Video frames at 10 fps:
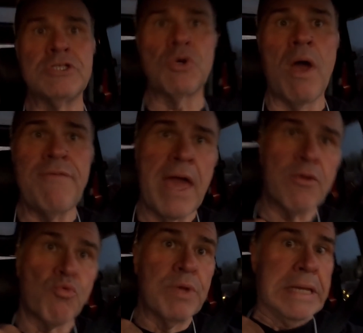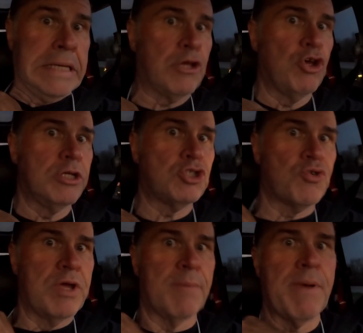So I've had a really good
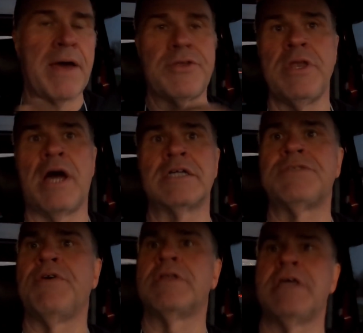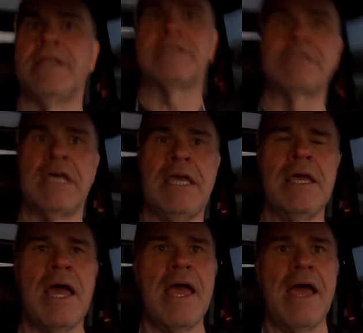trip out to Knoxville, Tennessee
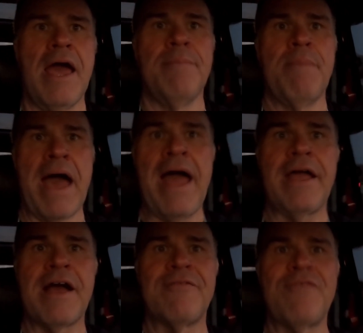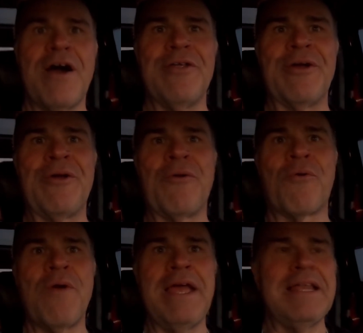and back. I found a
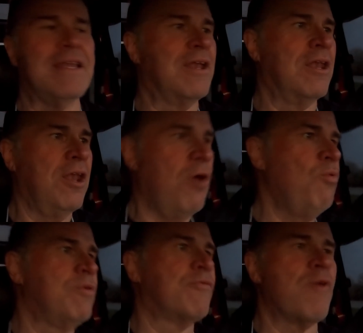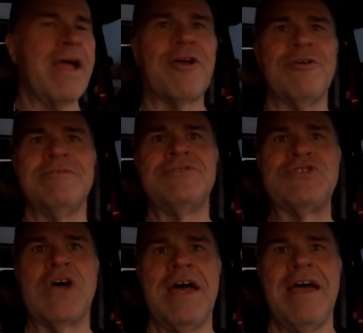great load of
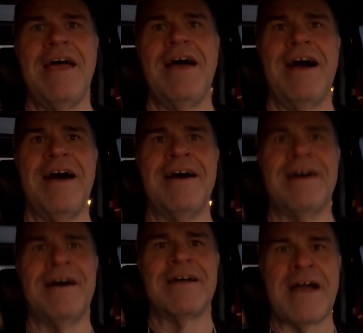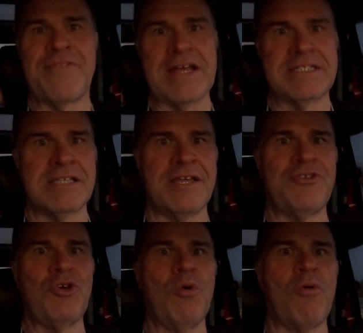records. Uh, got that
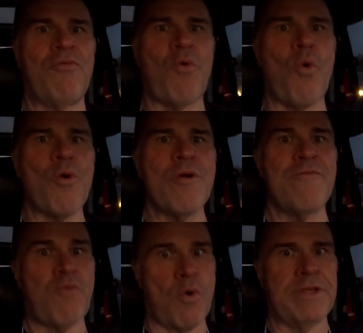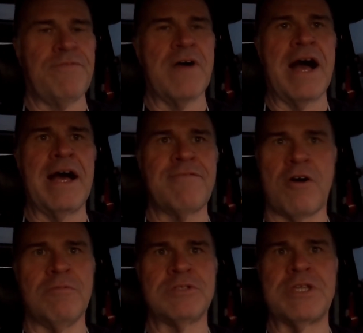Sun 204, 45,
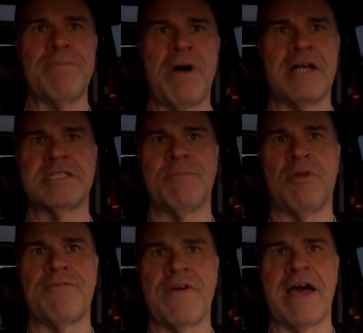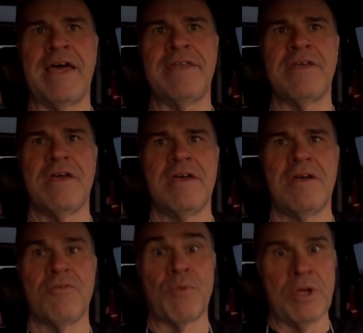almost impossible to
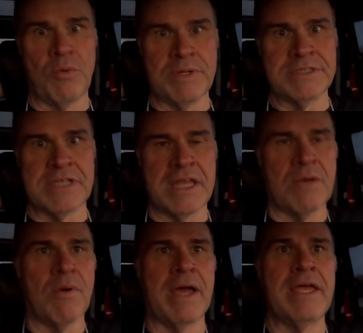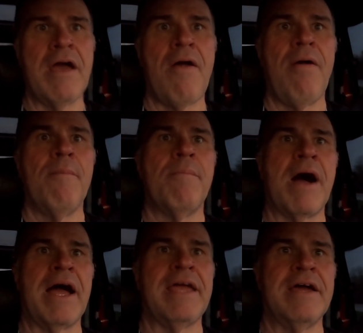find. Real ones anyway,
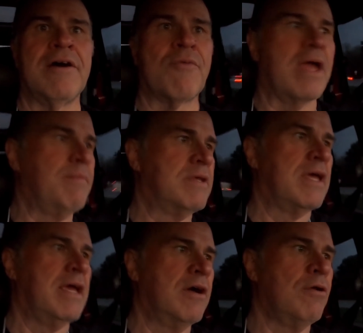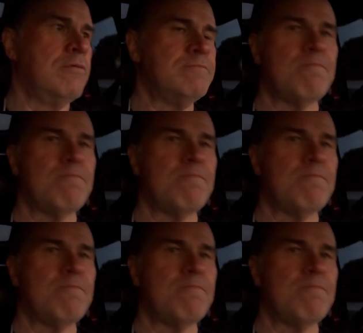by uh, Raymond Hill.